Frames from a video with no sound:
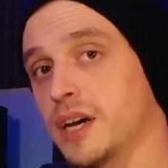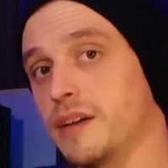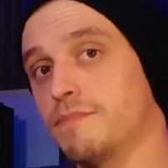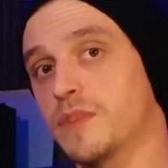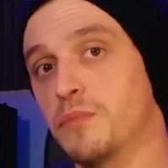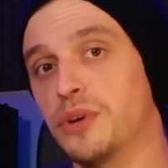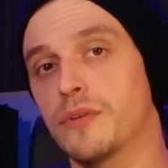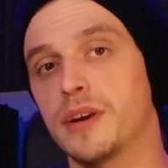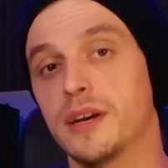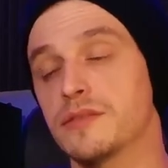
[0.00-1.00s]
in my
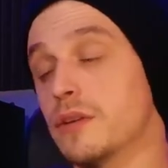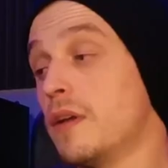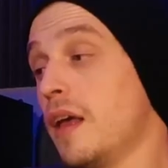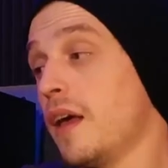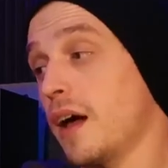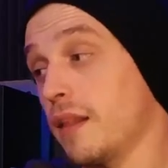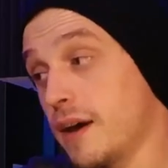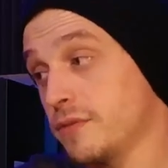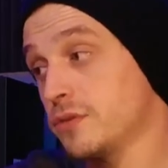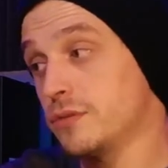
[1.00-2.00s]
computer right now, so I'll
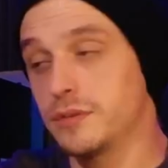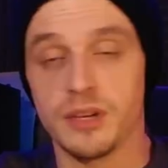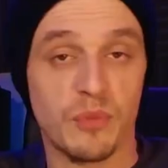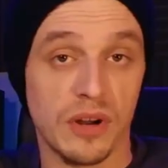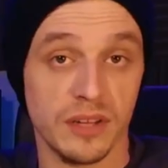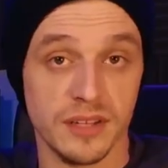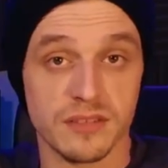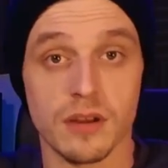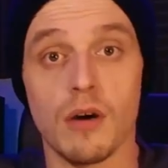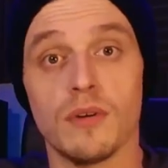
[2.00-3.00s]
have to temporarily
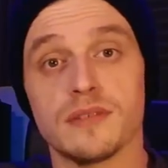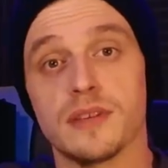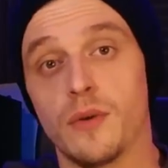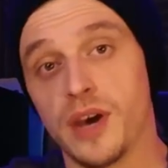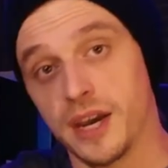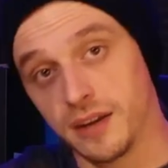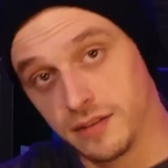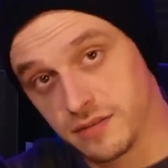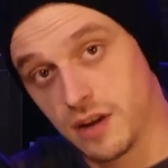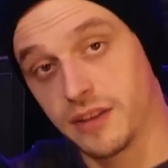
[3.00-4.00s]
install one so that way I
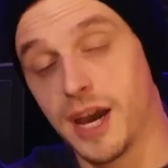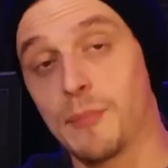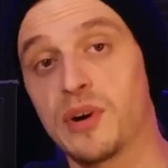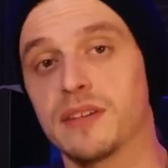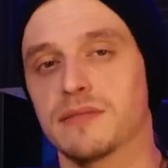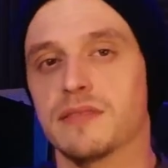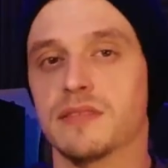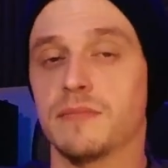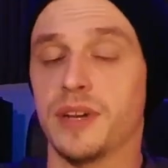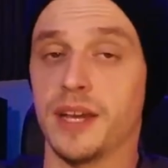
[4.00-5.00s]
can install the operating
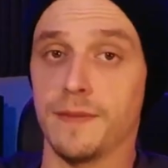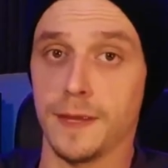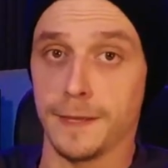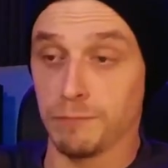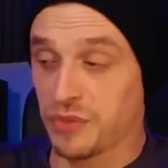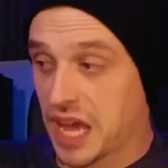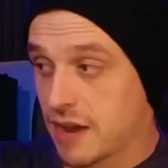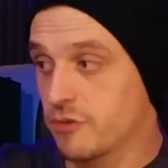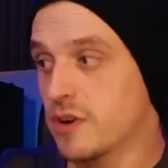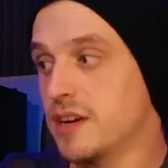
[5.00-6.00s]
system, and then
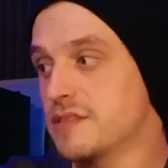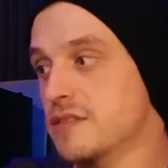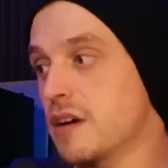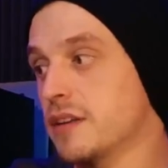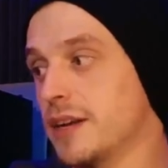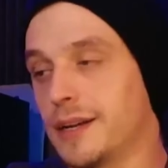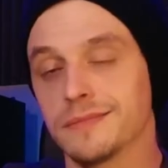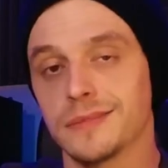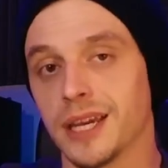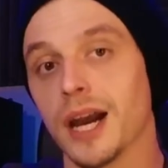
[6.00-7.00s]
after I install it,
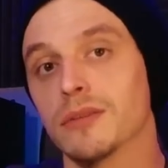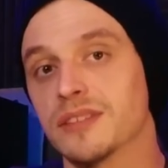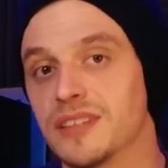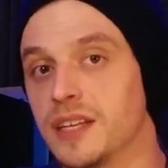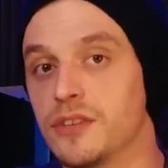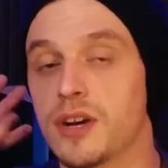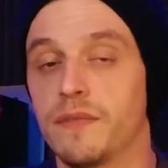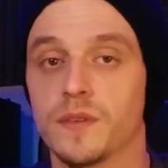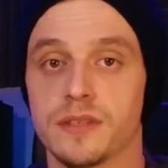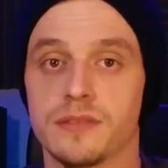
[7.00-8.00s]
I'll take out the CD
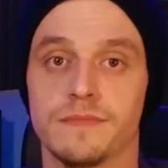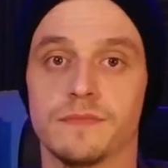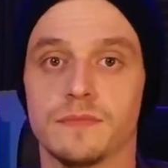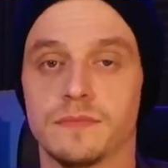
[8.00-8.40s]
drive because